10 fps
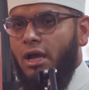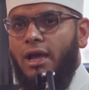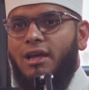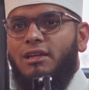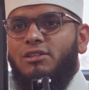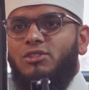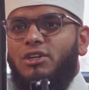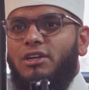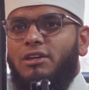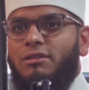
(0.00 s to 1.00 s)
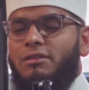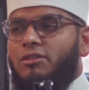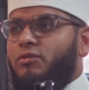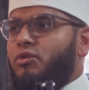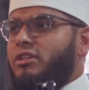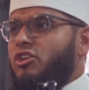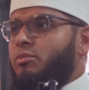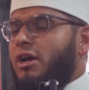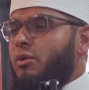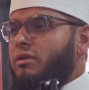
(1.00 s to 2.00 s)
And the food that you
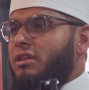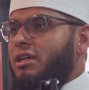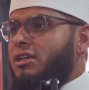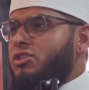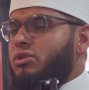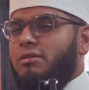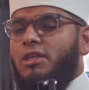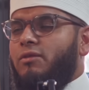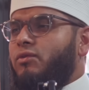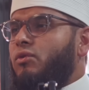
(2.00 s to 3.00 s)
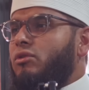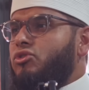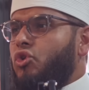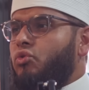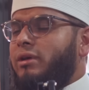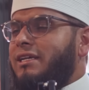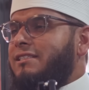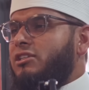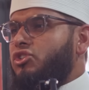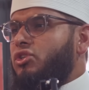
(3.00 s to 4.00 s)
buy with it is therefore also, by
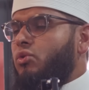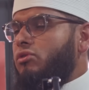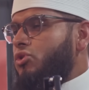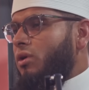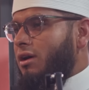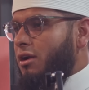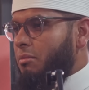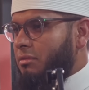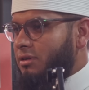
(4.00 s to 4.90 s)
extension, also haram.